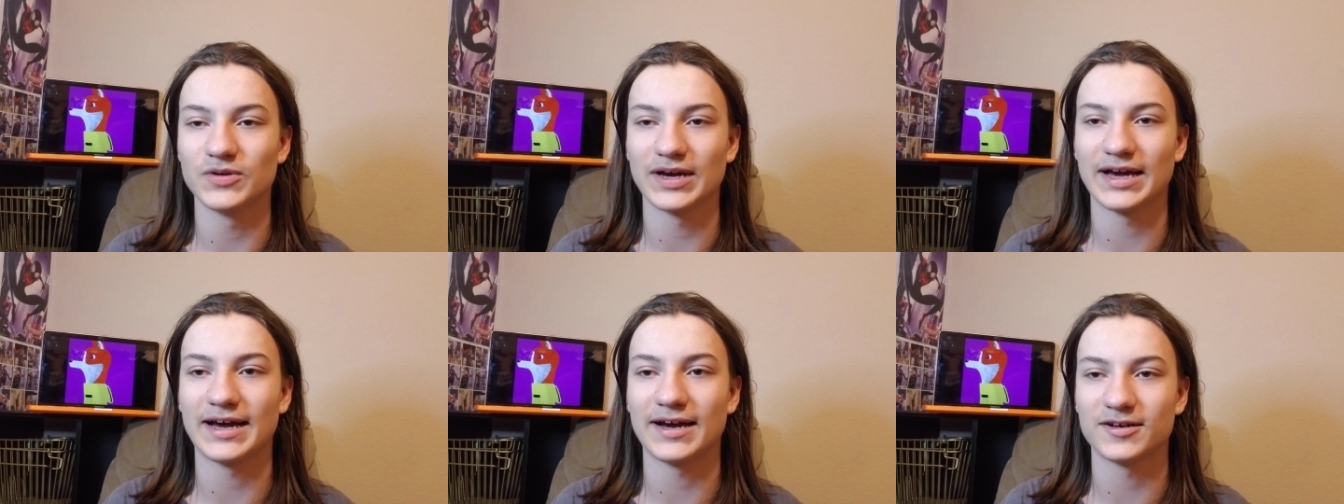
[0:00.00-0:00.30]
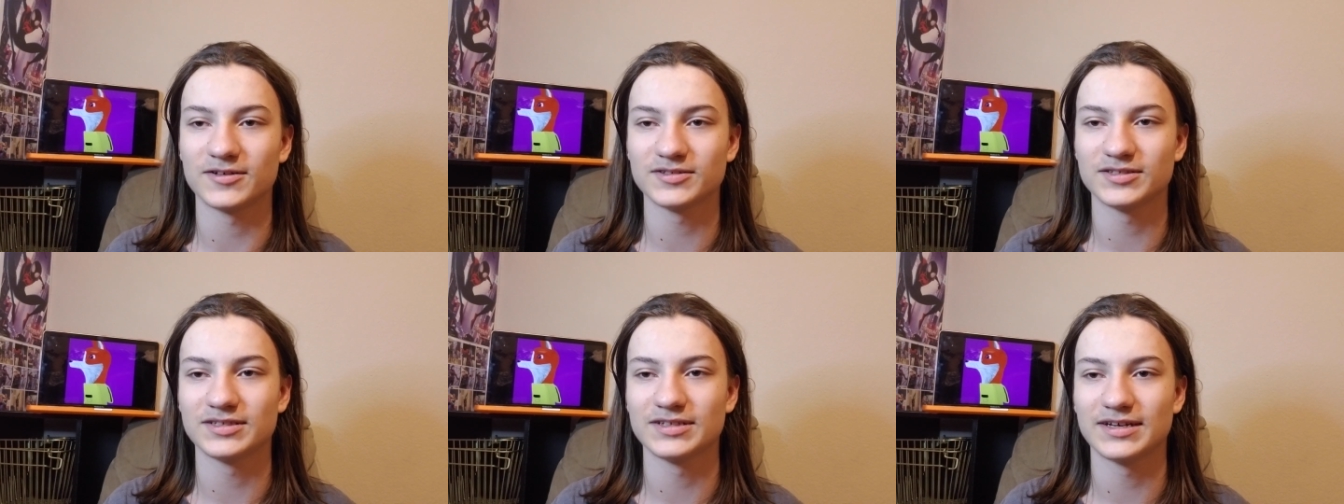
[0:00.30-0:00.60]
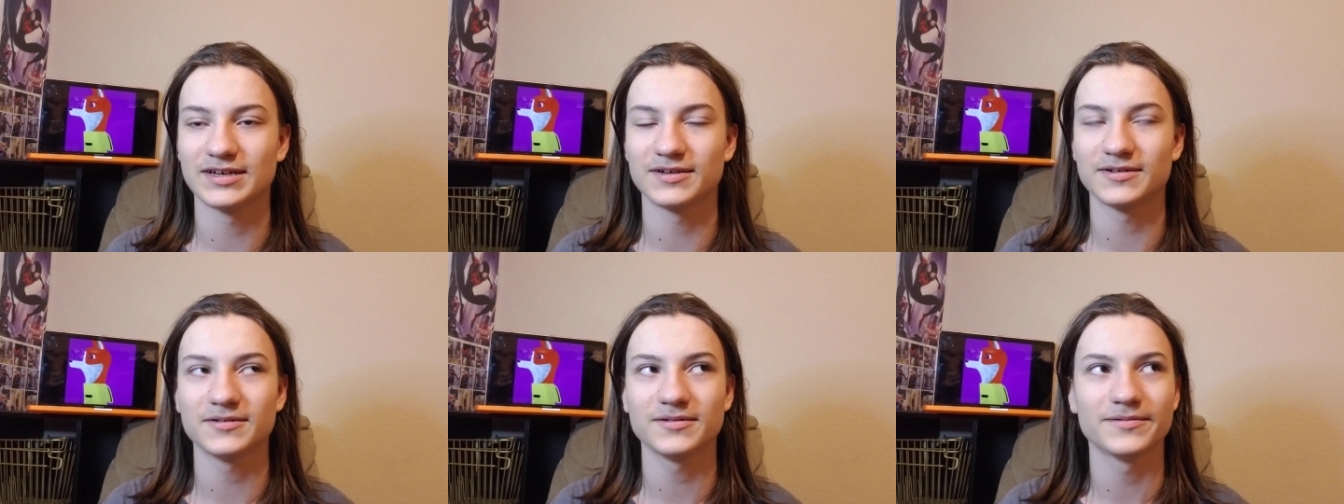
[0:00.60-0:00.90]
house
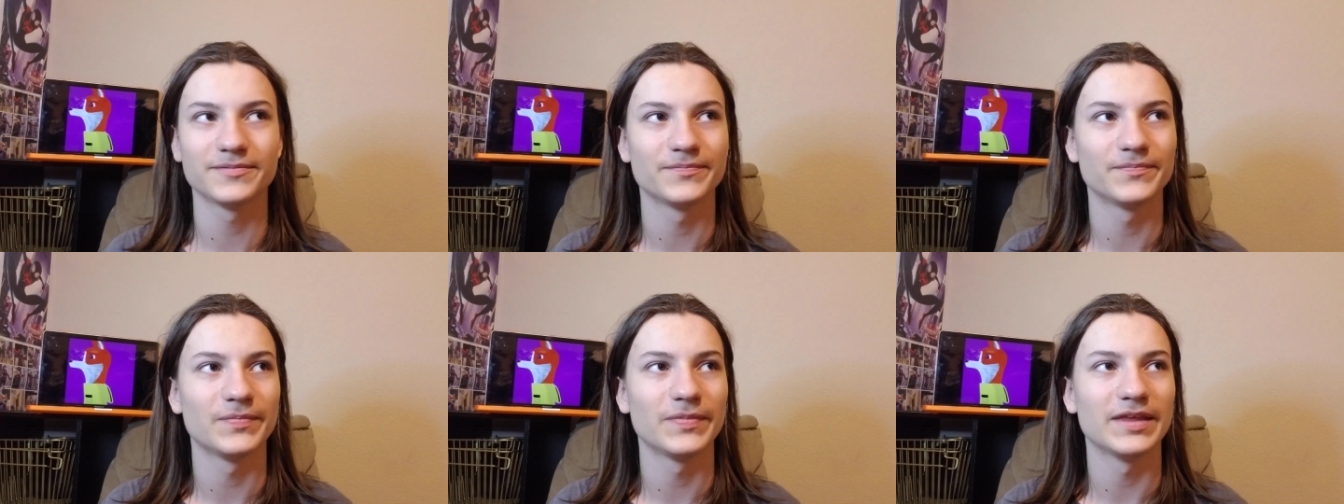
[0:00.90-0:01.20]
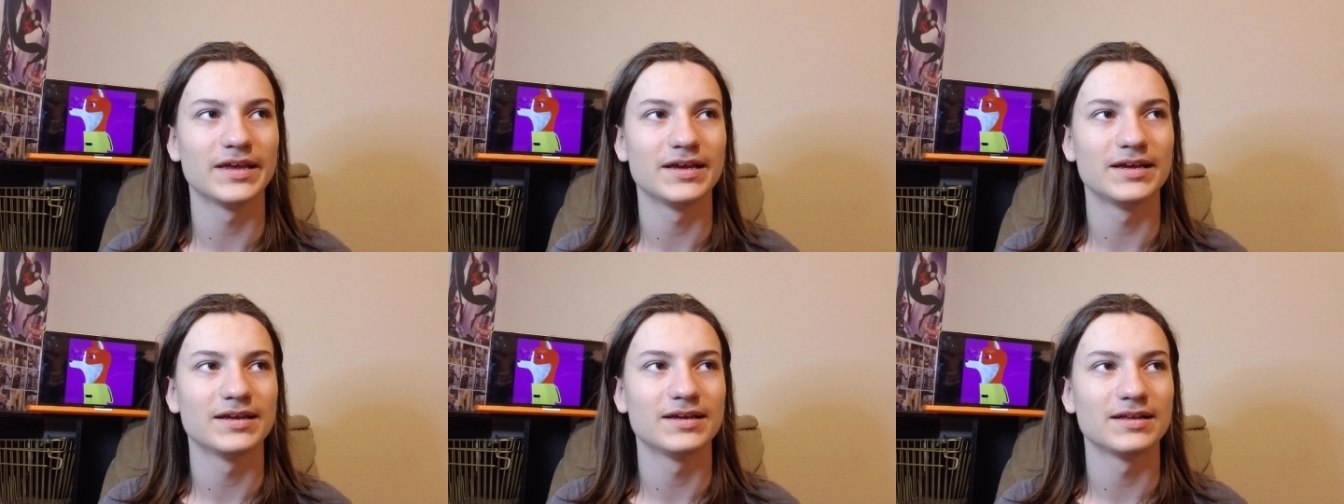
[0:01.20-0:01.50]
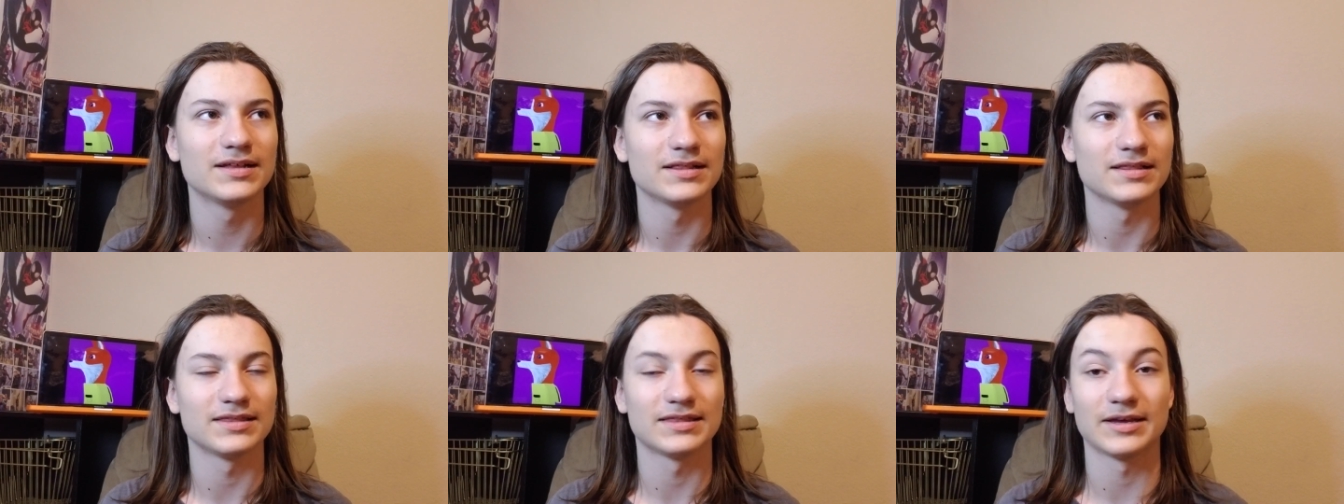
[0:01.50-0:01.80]
now
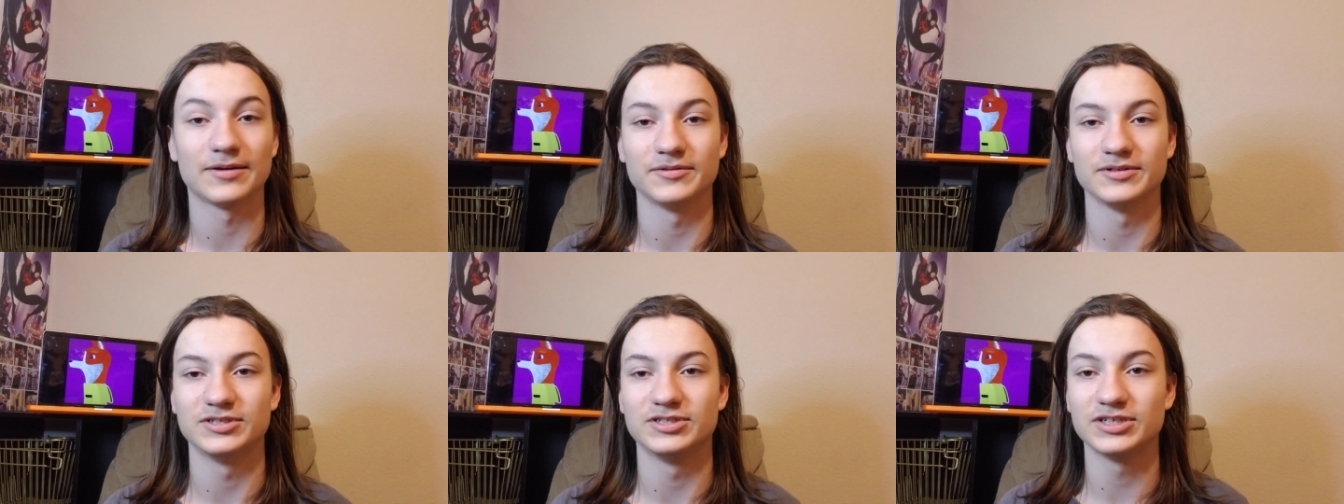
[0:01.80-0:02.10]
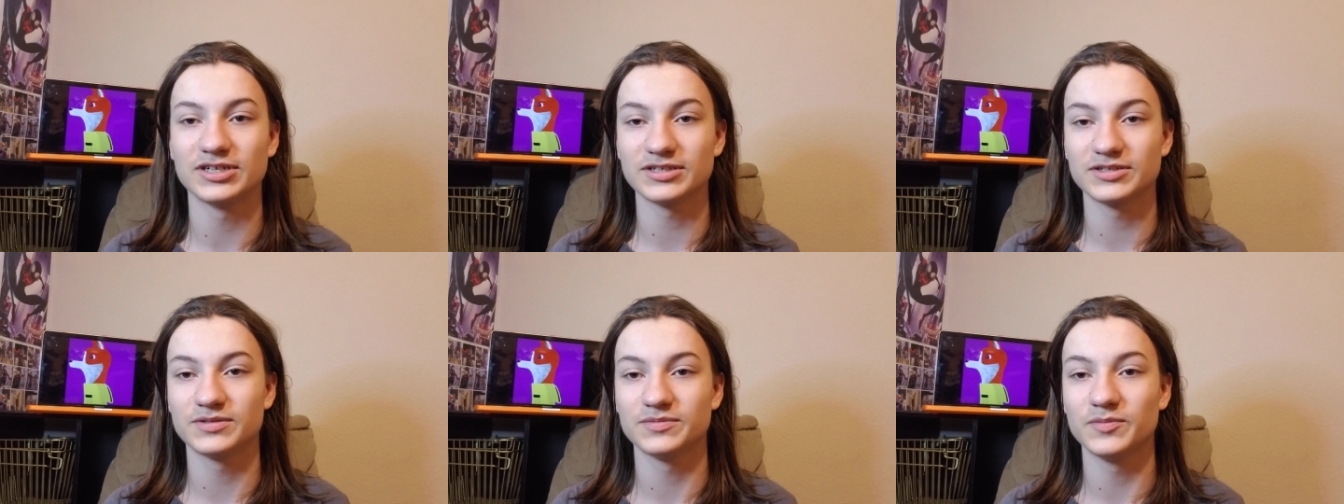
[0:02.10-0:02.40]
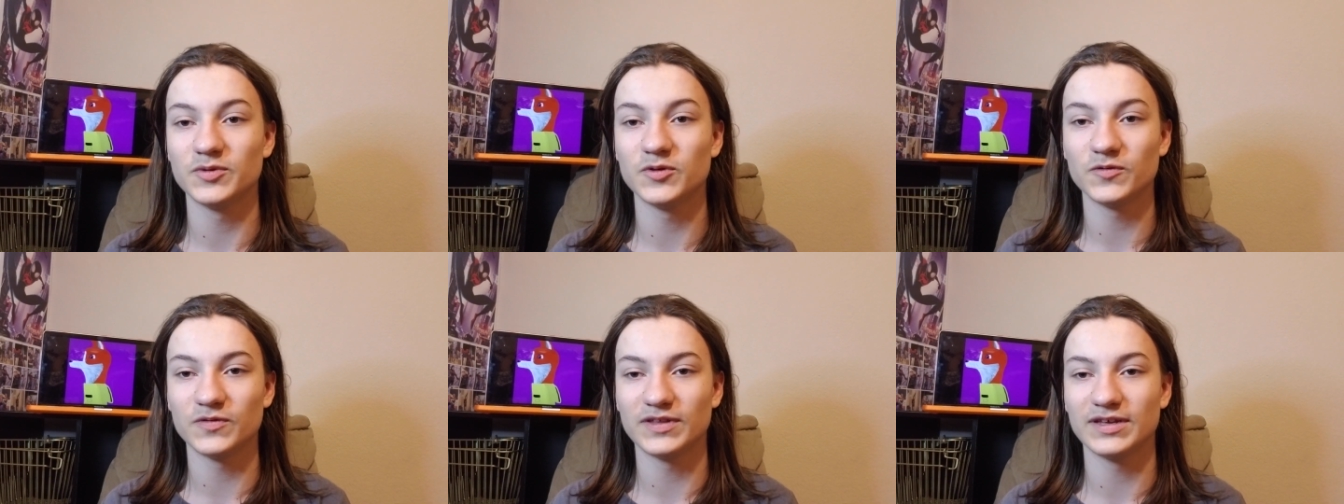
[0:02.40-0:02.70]
that we just
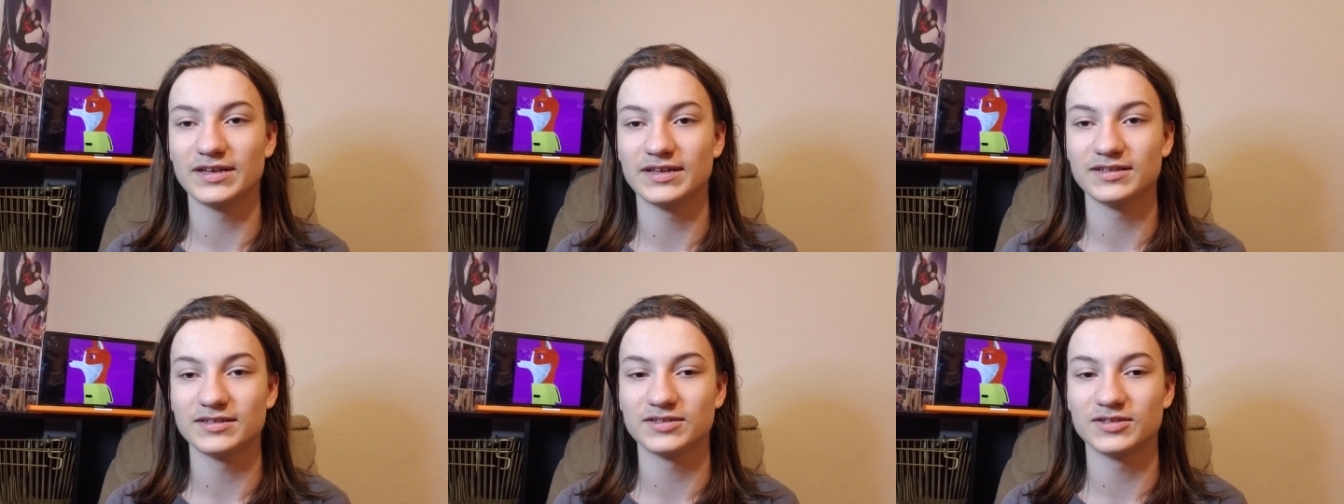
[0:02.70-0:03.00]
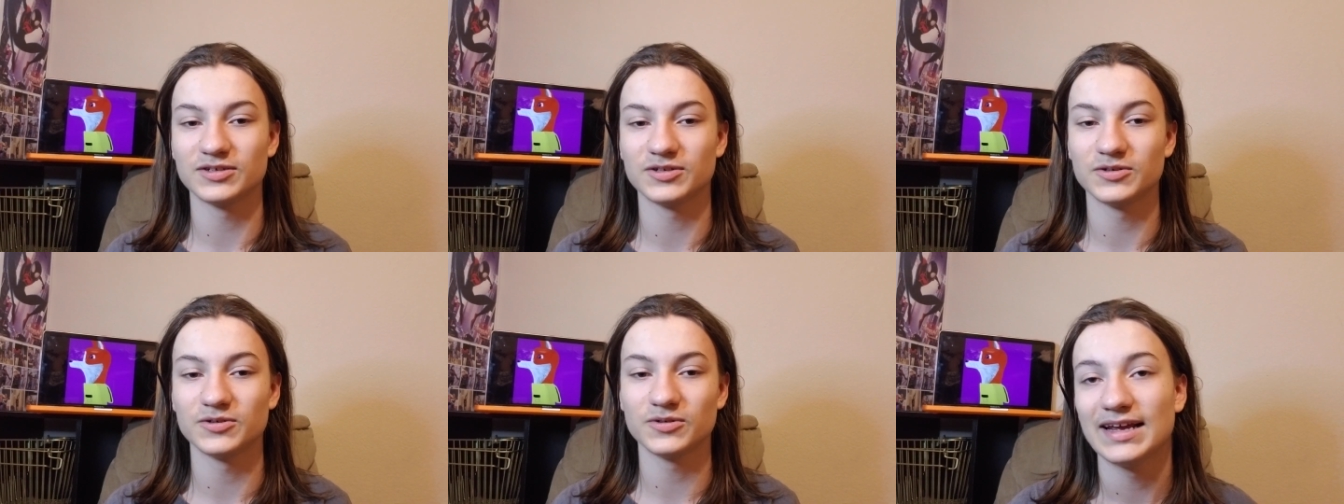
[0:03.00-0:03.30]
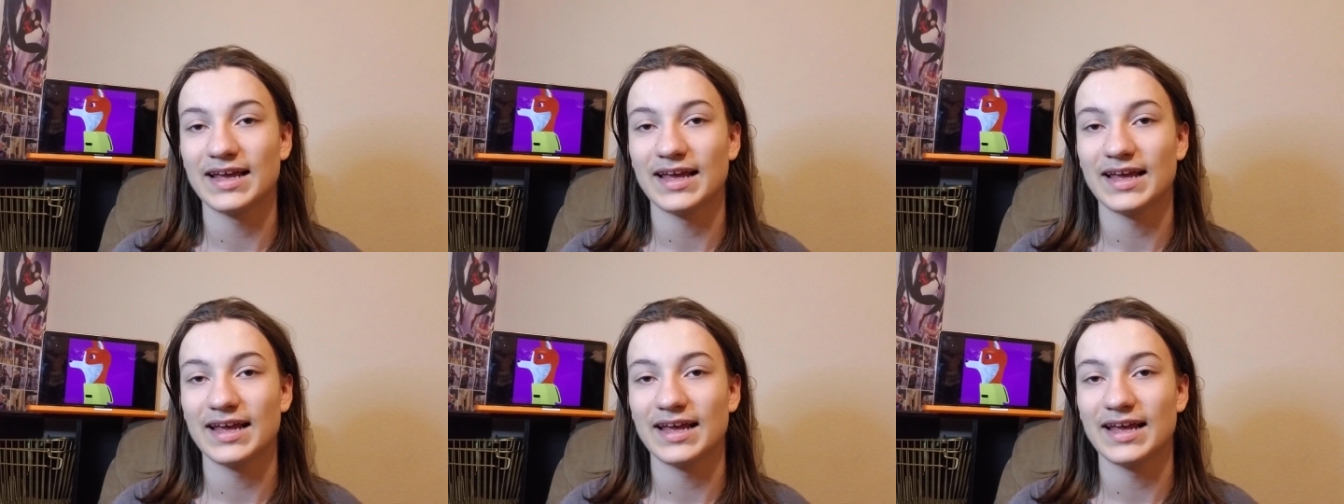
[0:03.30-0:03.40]
moved into